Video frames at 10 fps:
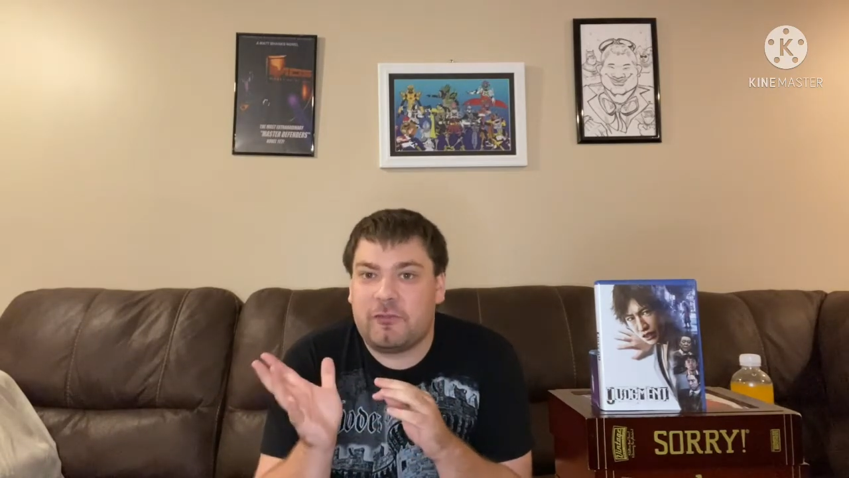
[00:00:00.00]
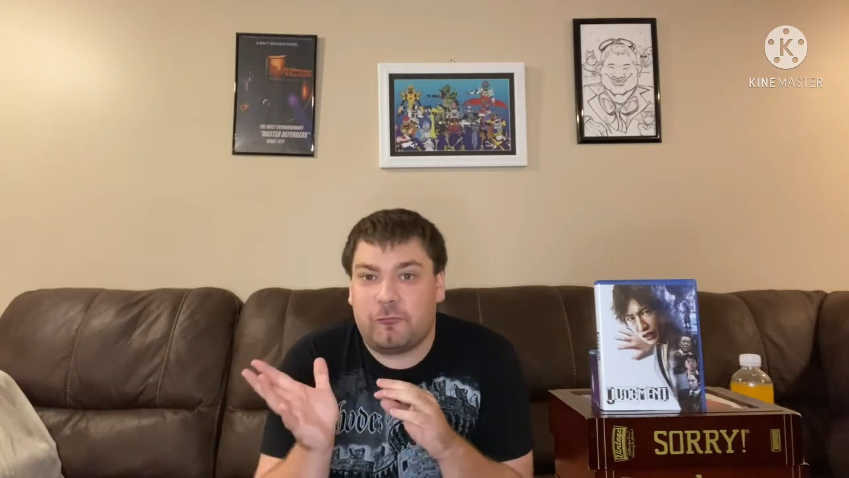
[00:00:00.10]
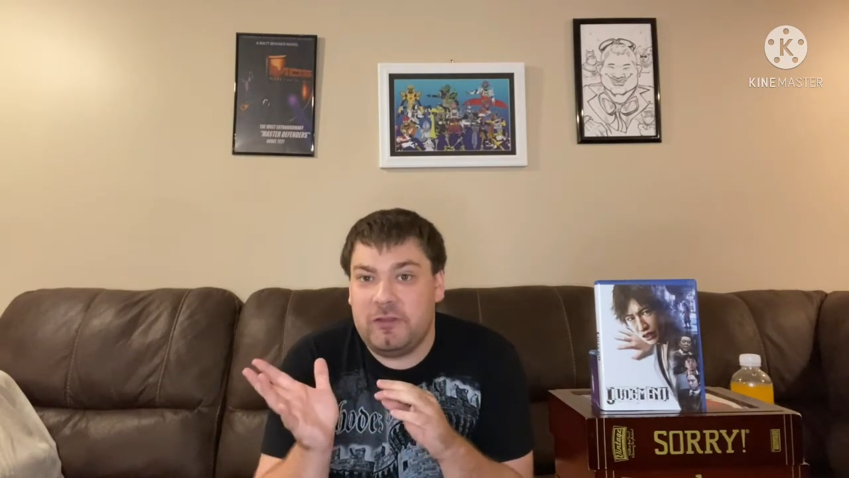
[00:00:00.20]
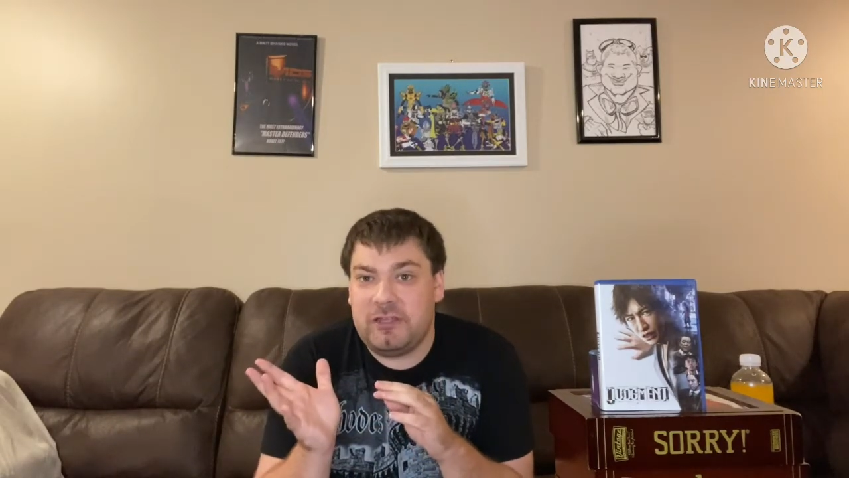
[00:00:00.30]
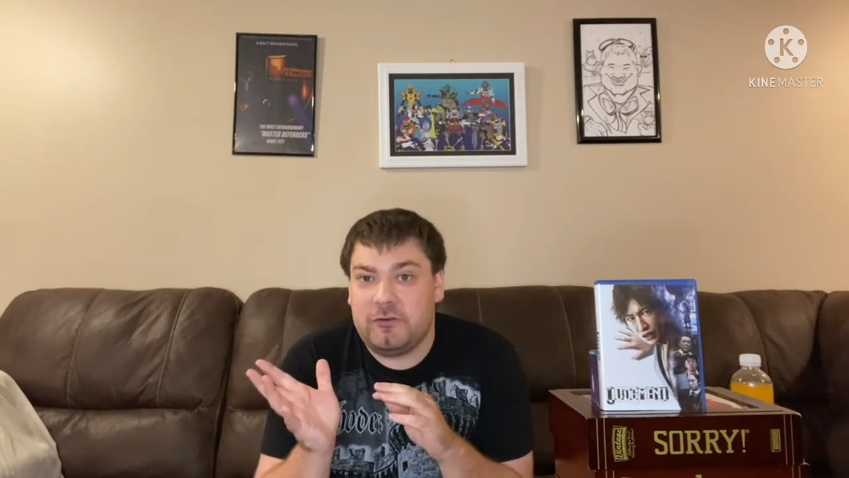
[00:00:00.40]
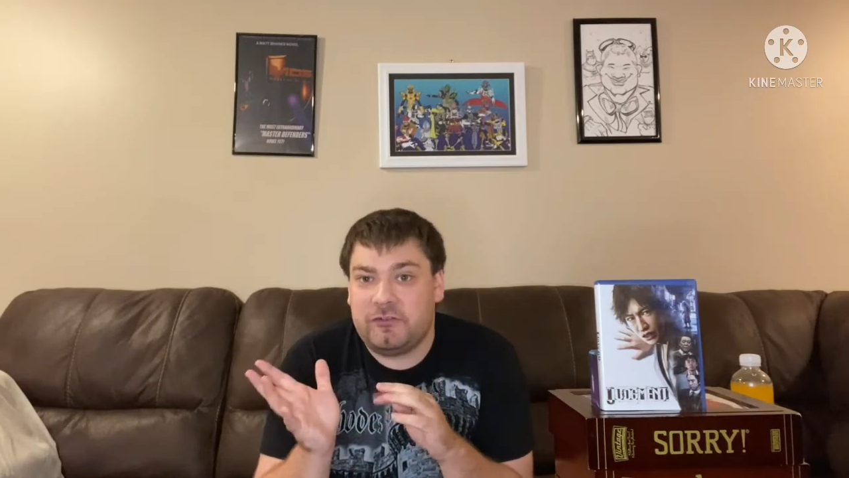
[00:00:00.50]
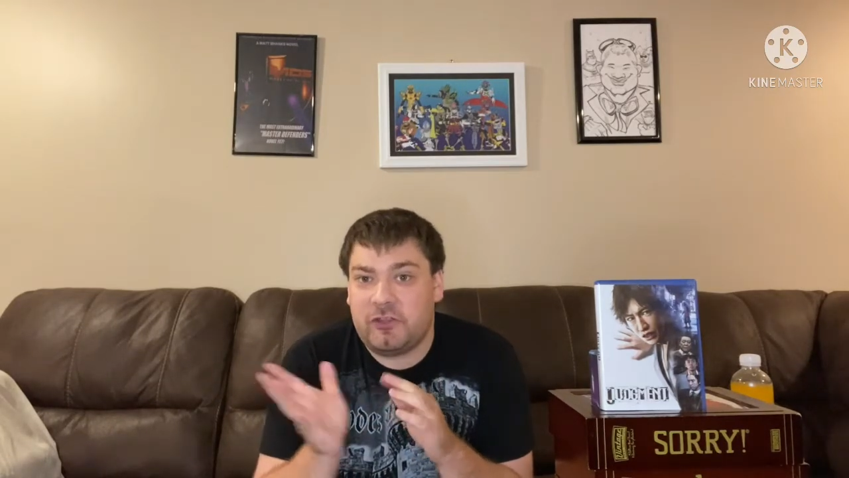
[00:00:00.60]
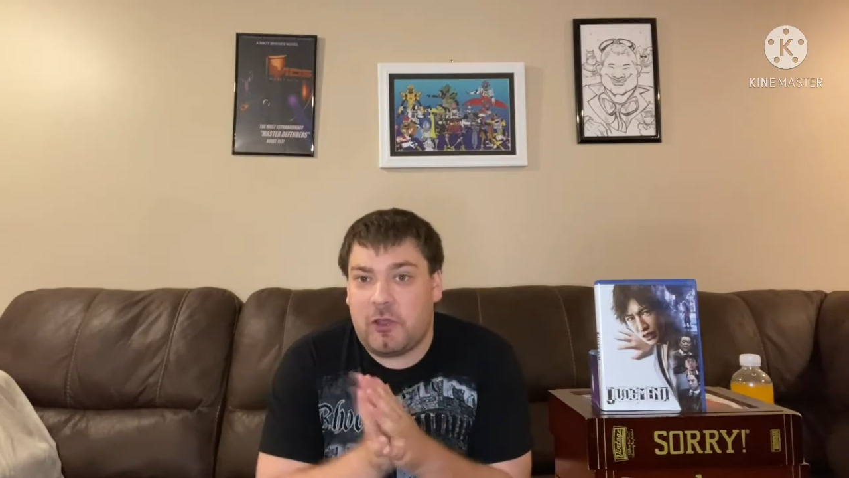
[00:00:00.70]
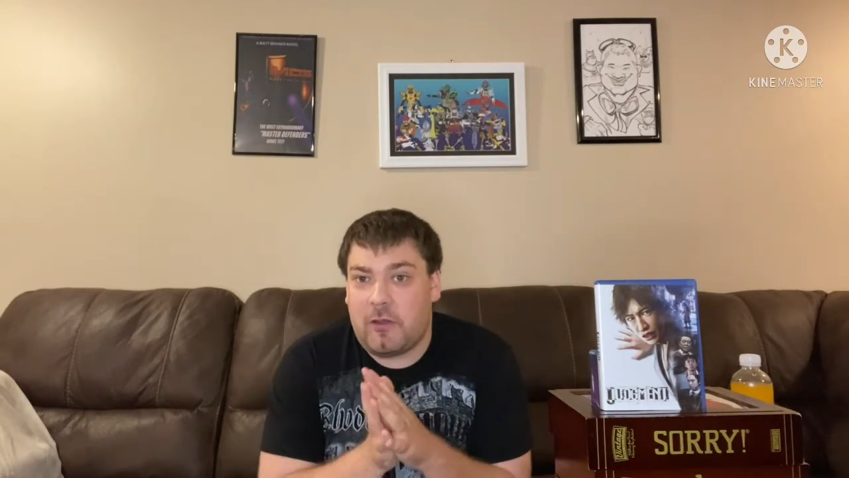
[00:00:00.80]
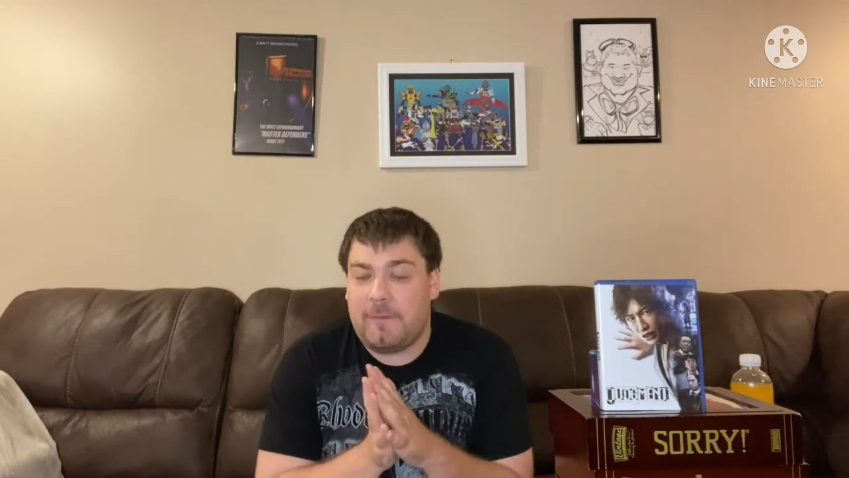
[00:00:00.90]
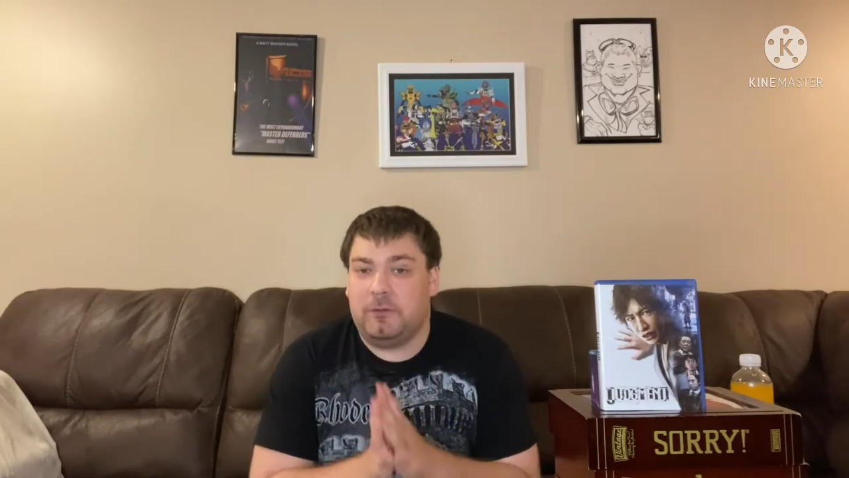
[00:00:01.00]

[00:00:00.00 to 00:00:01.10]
years ago, I